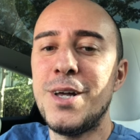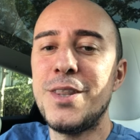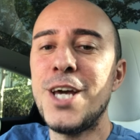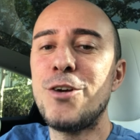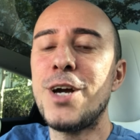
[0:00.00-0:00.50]

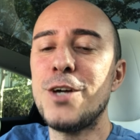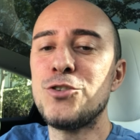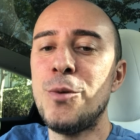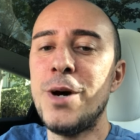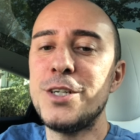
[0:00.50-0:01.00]
Thank you guys
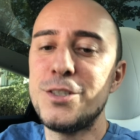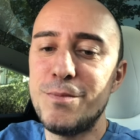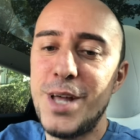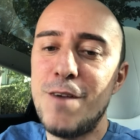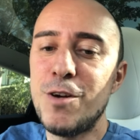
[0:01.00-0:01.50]
so much.
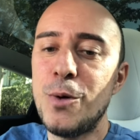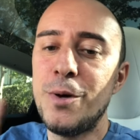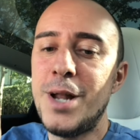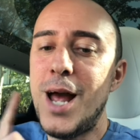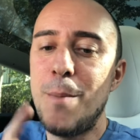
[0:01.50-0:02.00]
Have a good
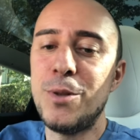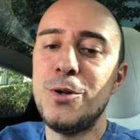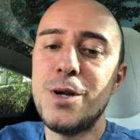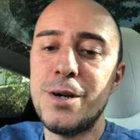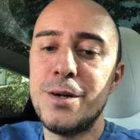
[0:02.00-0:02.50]
one. Happy New
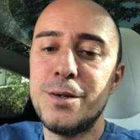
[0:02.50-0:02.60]
Year.